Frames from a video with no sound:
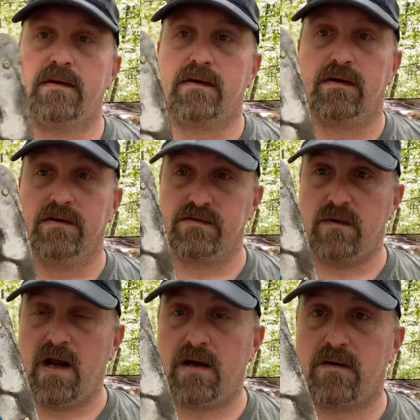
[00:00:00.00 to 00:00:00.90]
goes
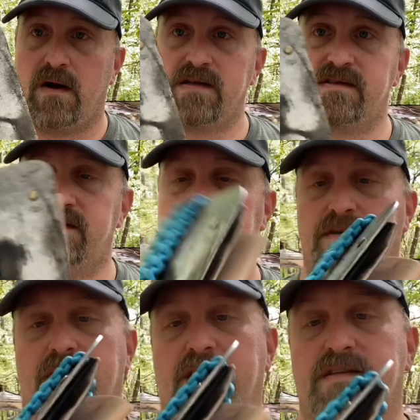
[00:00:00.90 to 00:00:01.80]
right across the suit
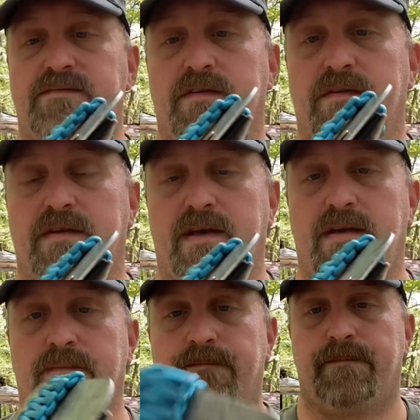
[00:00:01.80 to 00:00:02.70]
and gets
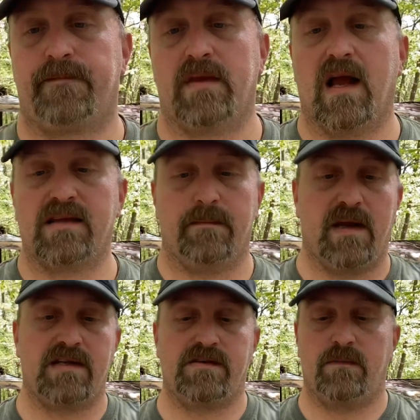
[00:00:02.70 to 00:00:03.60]
filthy. Not to
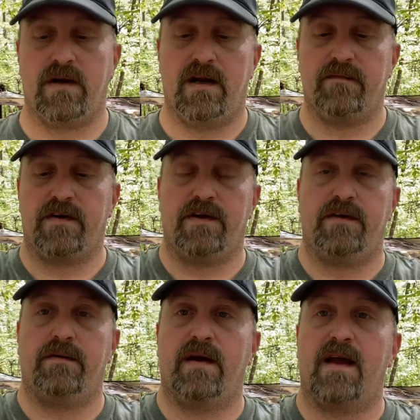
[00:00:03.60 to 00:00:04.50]
mention whenever you
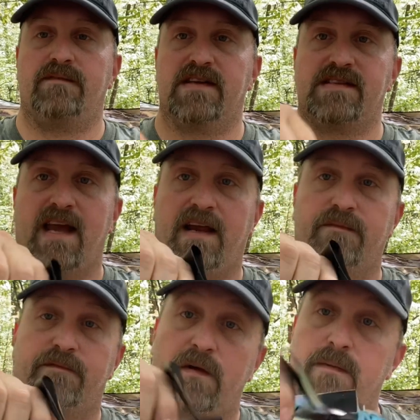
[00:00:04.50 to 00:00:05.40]
do have this hanging
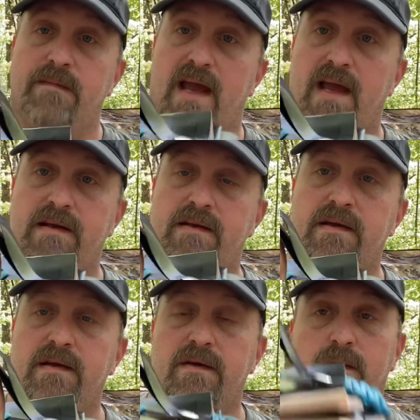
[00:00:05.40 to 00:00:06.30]
from that,
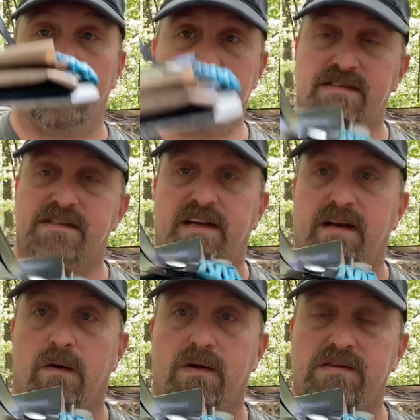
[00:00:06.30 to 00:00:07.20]
or just
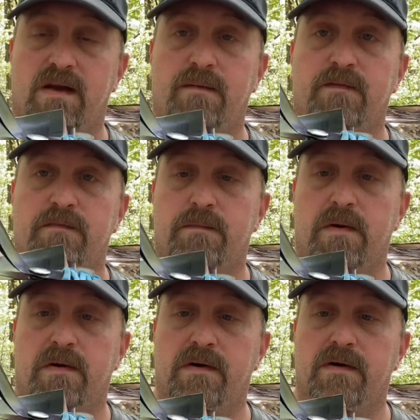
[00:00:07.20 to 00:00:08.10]
sitting on top of a
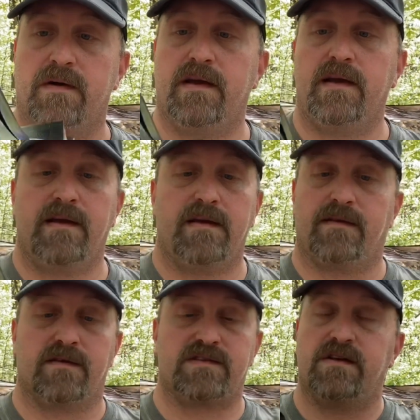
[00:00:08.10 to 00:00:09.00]
burner,
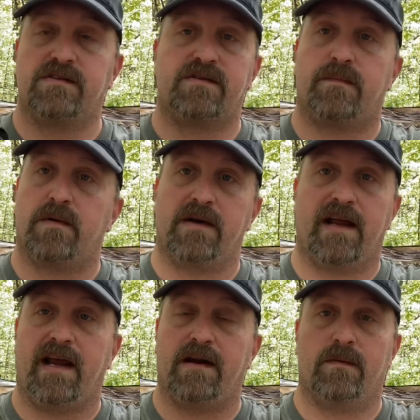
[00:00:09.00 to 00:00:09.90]
there's no support in the
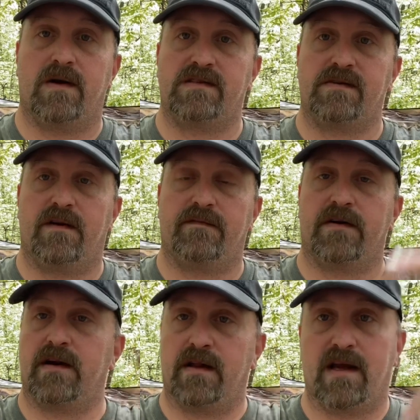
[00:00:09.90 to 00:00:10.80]
handle whatsoever,
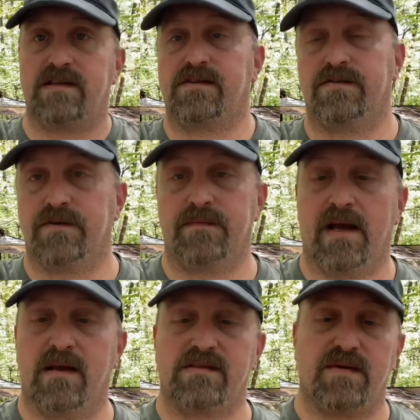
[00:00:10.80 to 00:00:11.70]
and it likes to droop
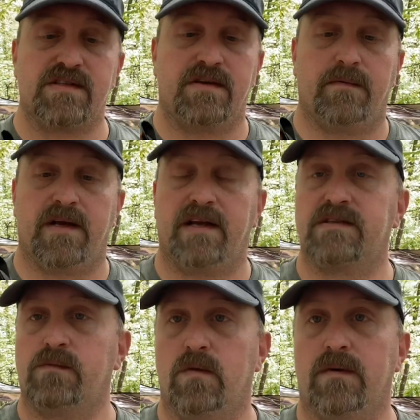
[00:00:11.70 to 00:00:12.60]
down, especially when it
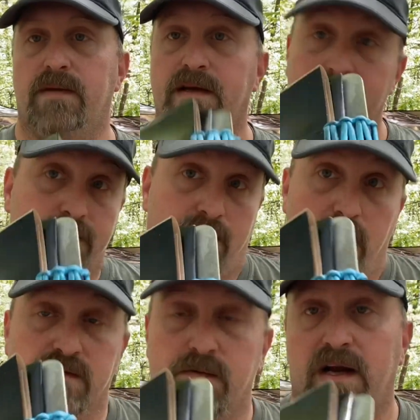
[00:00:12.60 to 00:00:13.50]
gets warm, and
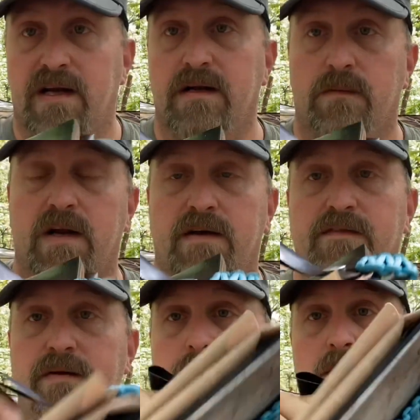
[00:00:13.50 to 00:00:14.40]
goes right into whatever
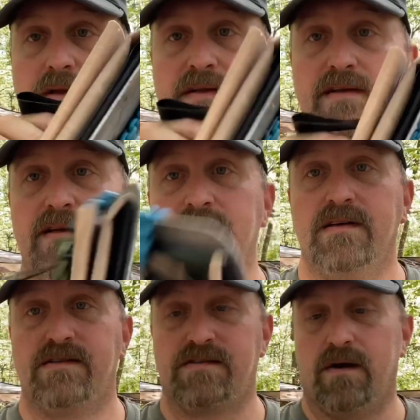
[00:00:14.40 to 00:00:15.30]
you're boiling.
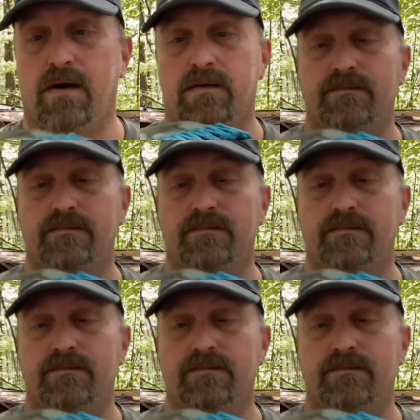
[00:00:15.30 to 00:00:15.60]
So,